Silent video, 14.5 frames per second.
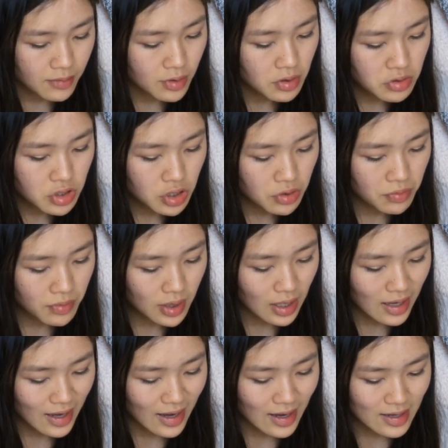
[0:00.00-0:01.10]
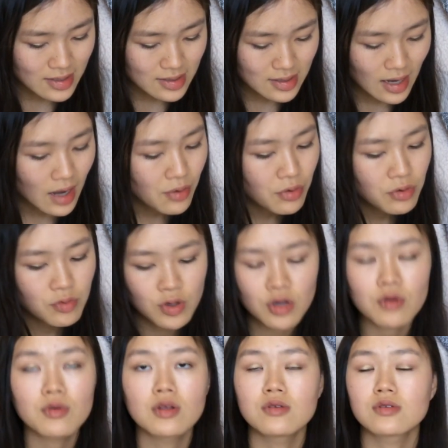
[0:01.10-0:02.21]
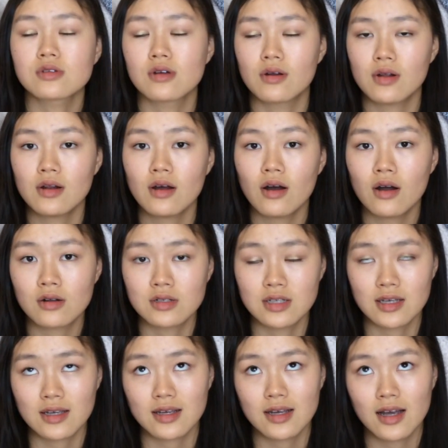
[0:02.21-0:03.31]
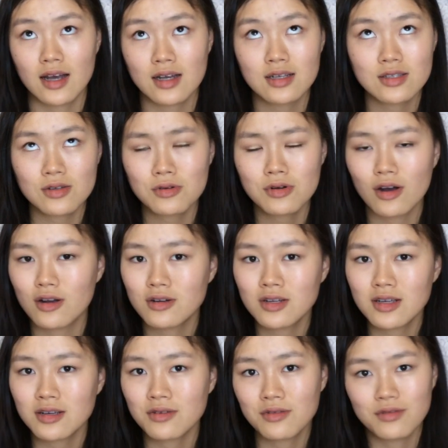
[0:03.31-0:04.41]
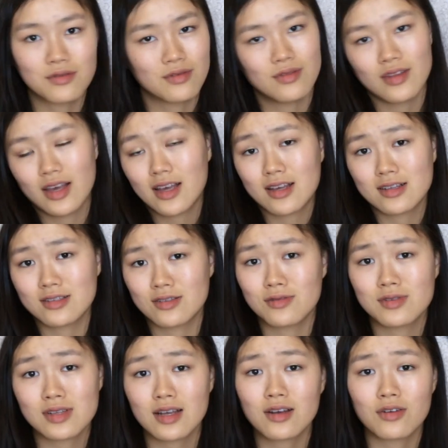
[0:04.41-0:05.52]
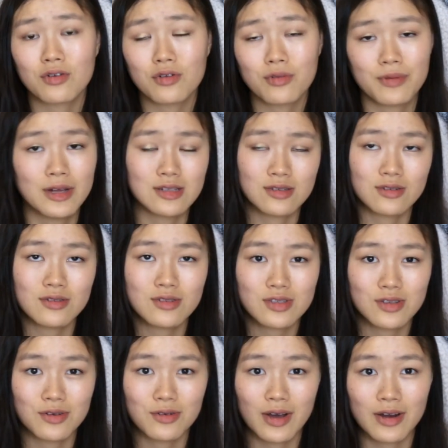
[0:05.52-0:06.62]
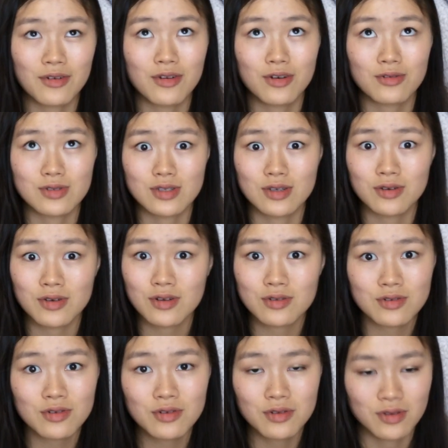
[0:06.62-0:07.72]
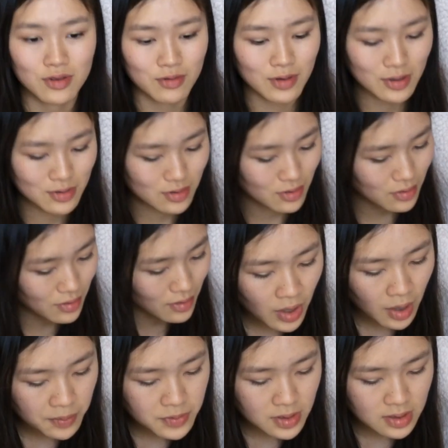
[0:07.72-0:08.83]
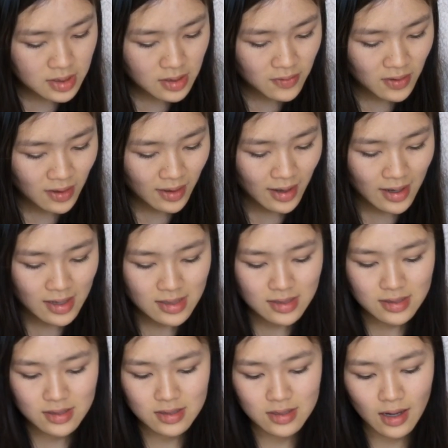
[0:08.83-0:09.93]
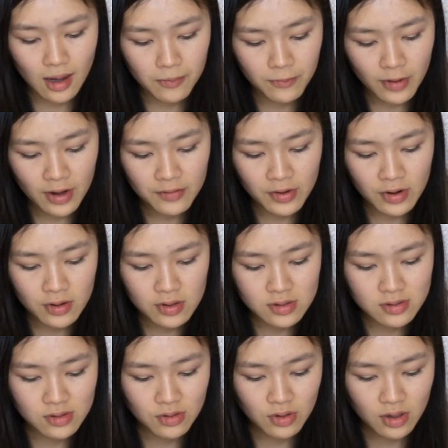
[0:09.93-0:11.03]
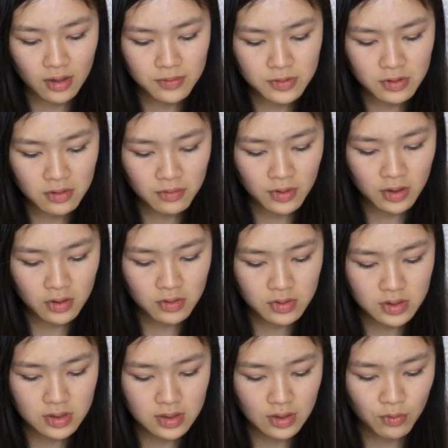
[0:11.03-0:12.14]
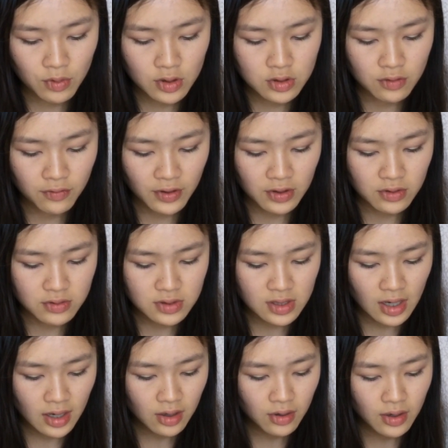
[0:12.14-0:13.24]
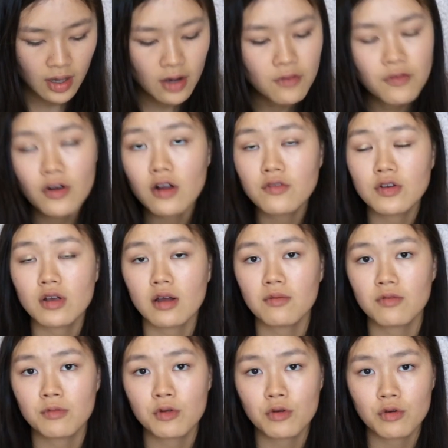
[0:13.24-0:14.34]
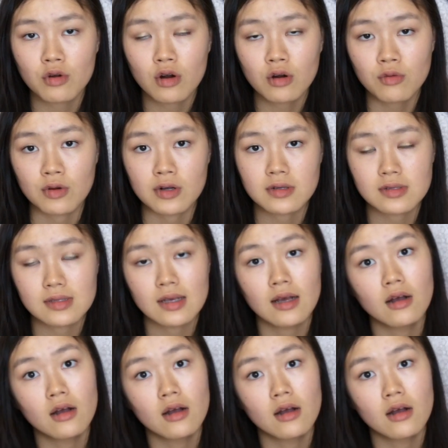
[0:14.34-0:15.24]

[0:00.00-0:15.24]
No Chill Mia asked, how old were you when you started arting? I started arting like as soon as I could hold a pencil, so I don't know, 2 years old, 3 years old. Optic Deviant asked, top 5 artists you look up to the most, where'd you find your style, and how far have you come from your older artworks?